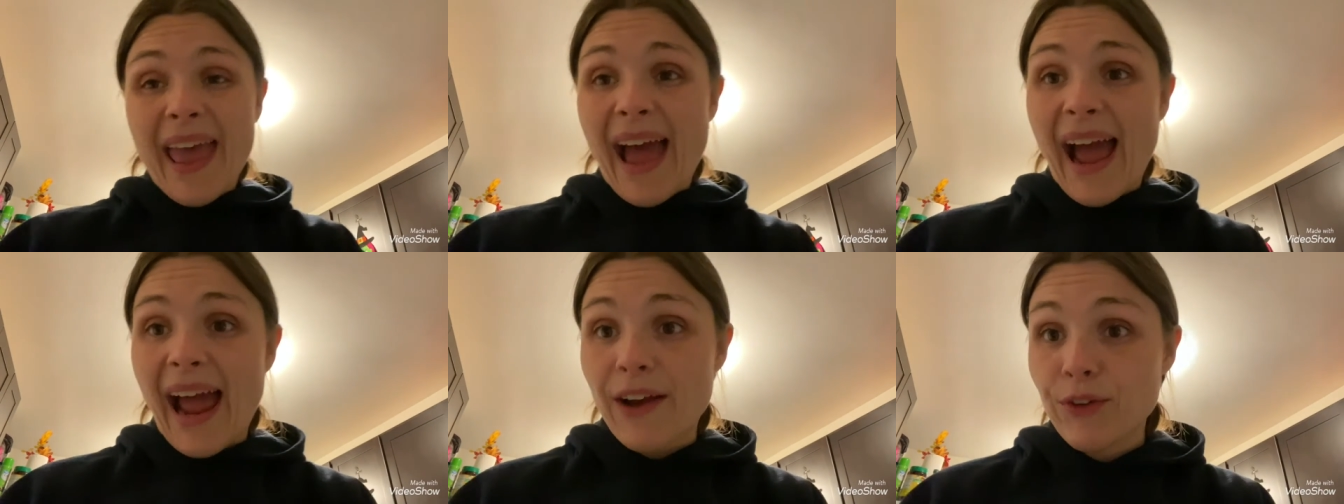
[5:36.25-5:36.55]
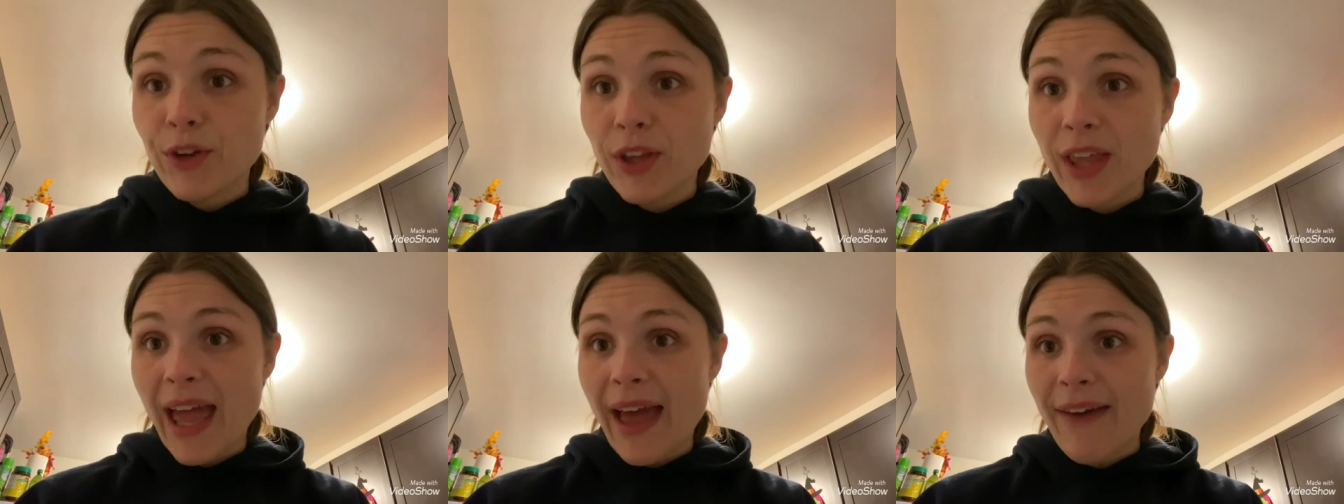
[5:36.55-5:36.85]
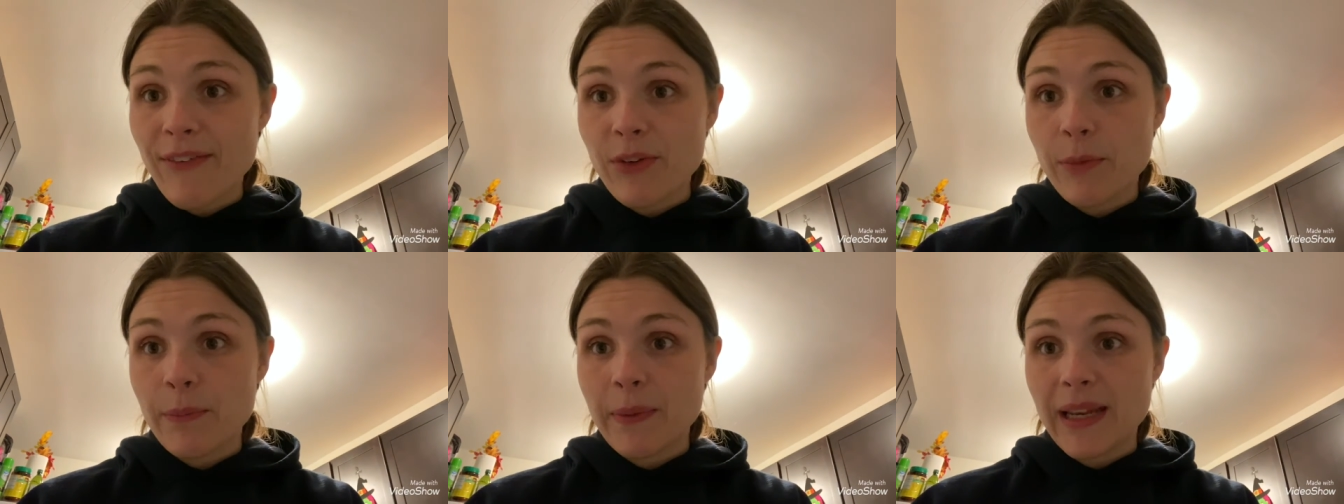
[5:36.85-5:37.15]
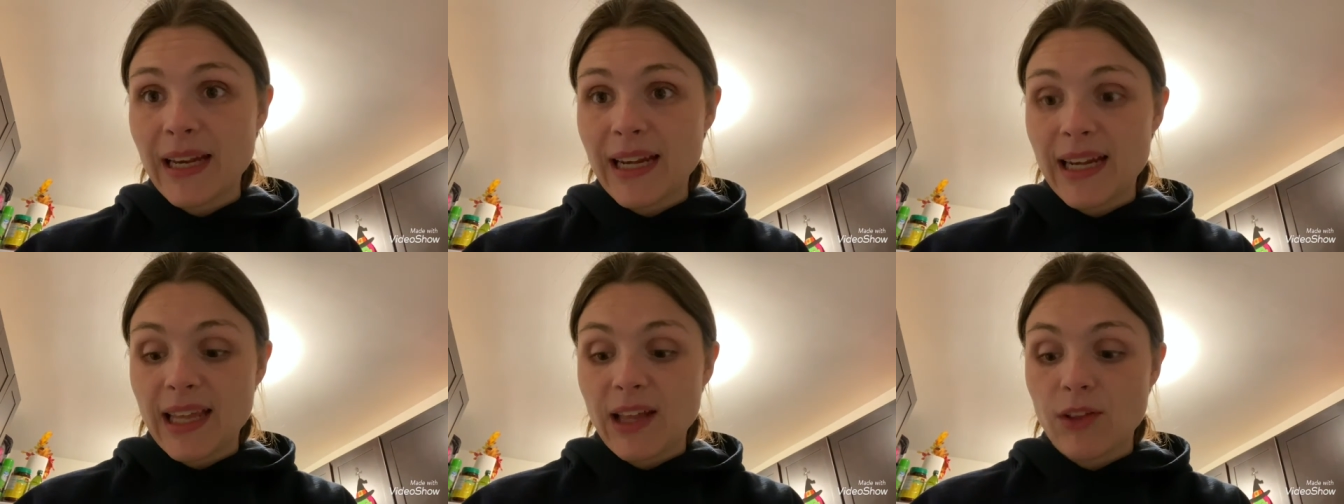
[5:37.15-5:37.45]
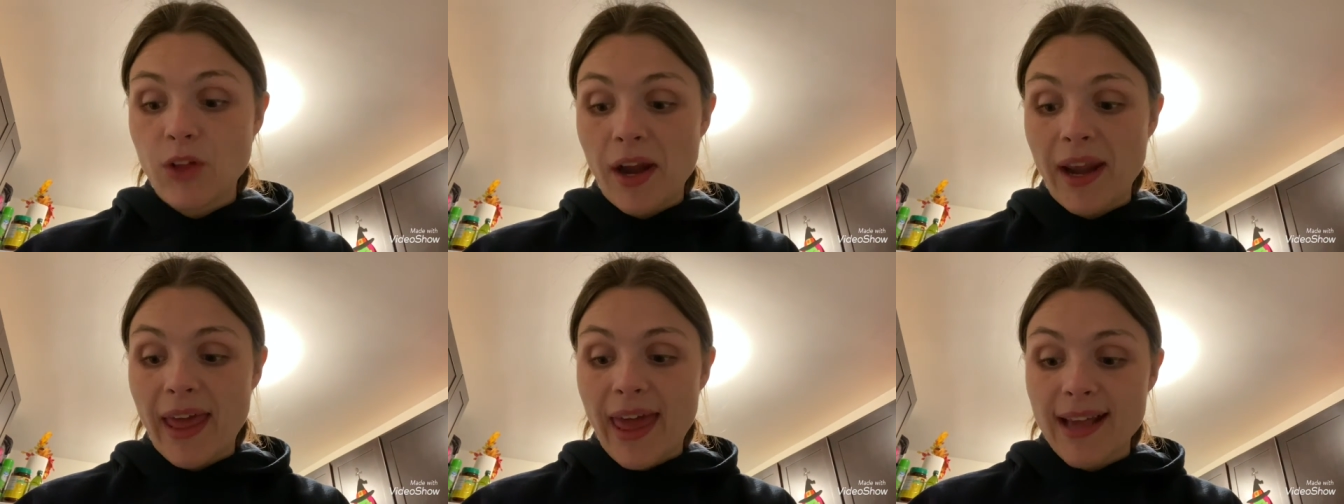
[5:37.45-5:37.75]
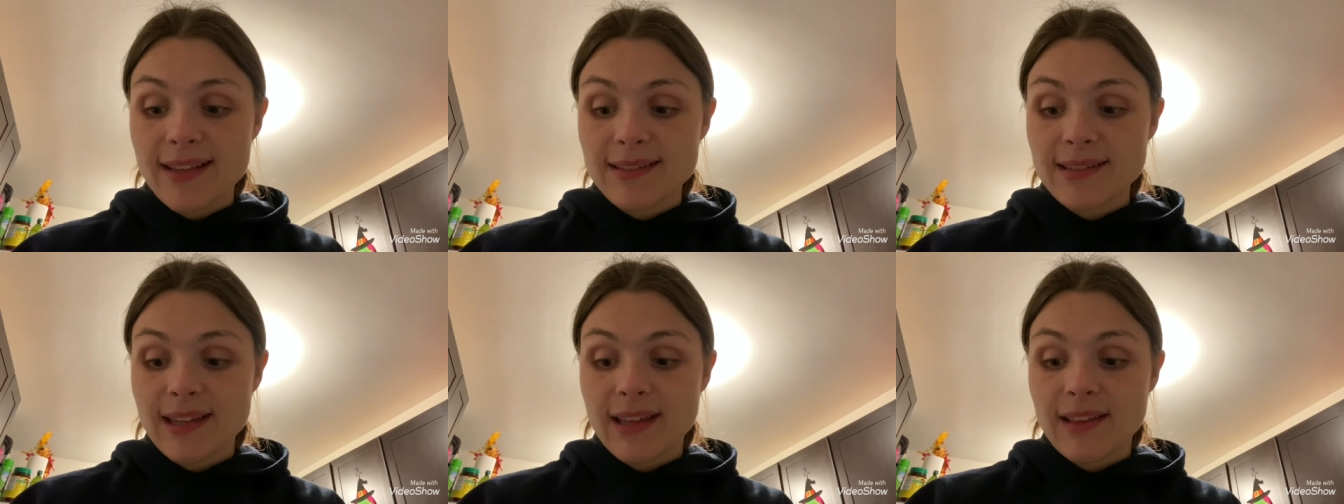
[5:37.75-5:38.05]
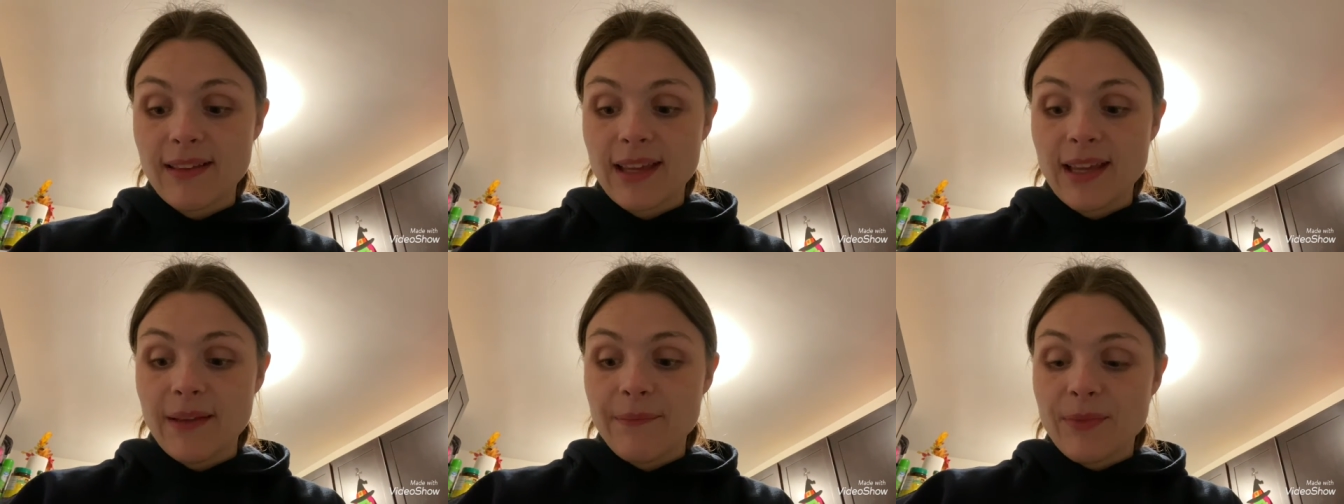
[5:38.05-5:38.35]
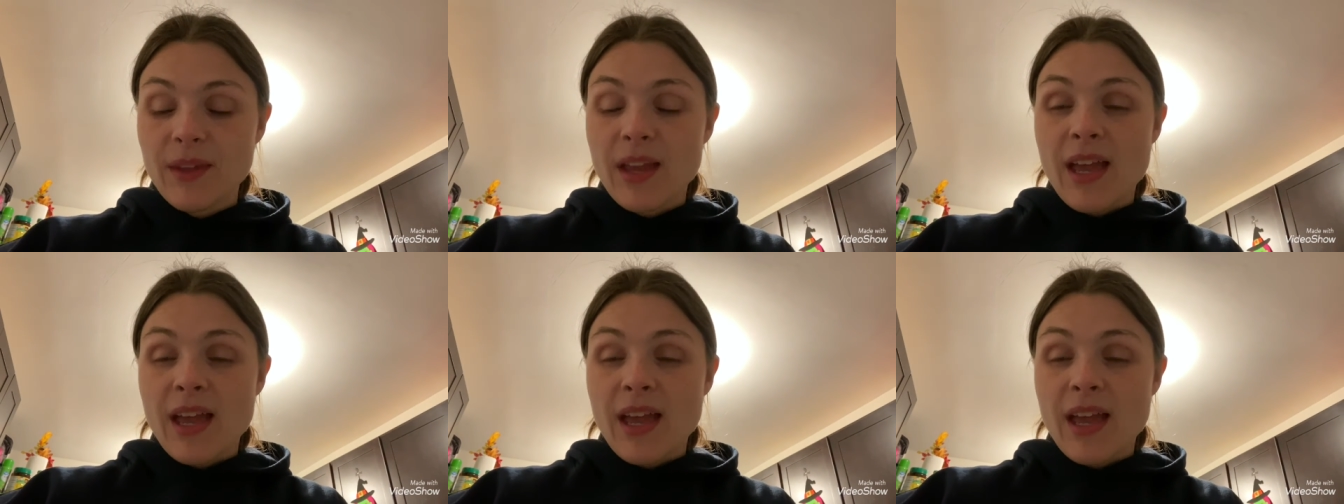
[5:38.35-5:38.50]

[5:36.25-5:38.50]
I really haven't been eating a lot of eggs lately.